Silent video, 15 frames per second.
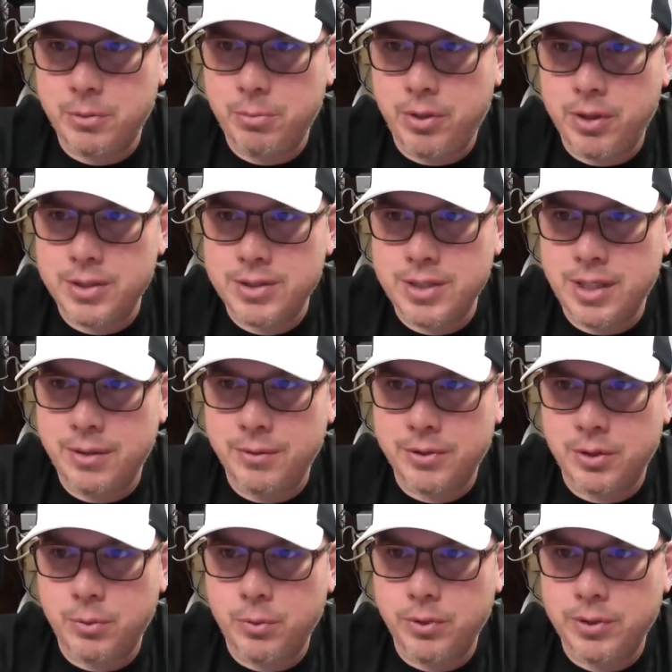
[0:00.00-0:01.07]
Plus now with
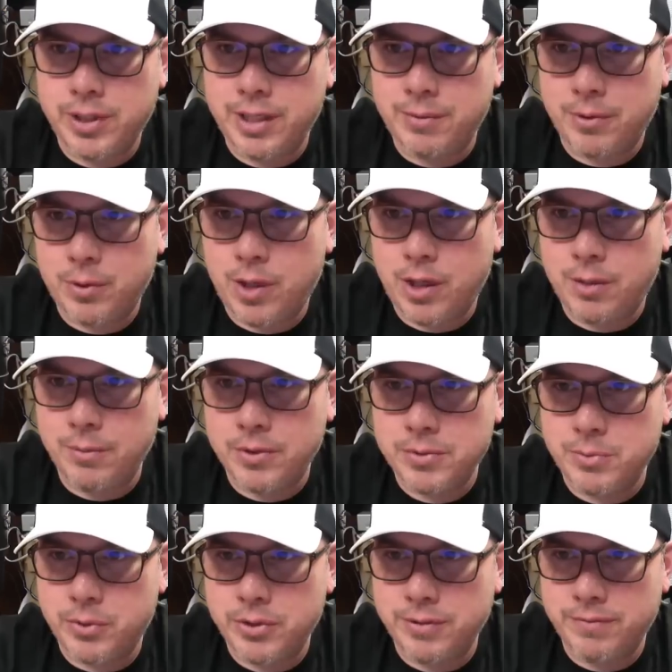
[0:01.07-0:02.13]
the 1K requirements,
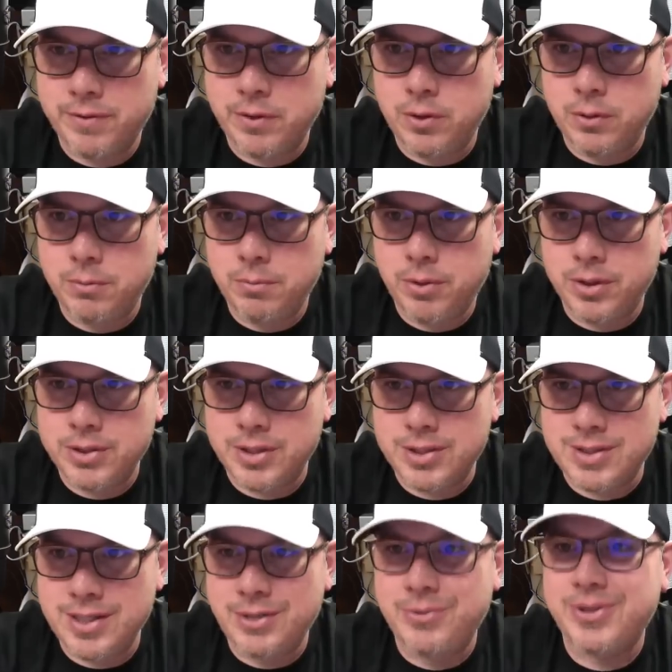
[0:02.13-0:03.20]
more difficult. Plus I
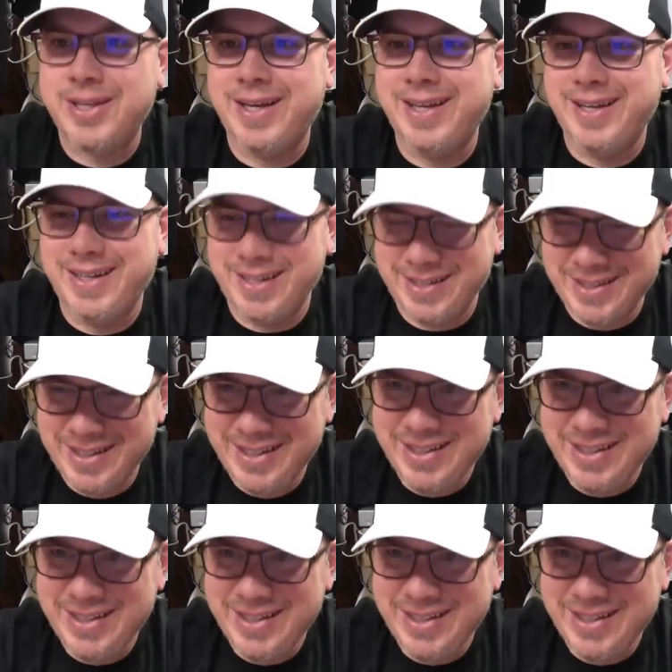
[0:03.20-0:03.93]
stink with editing.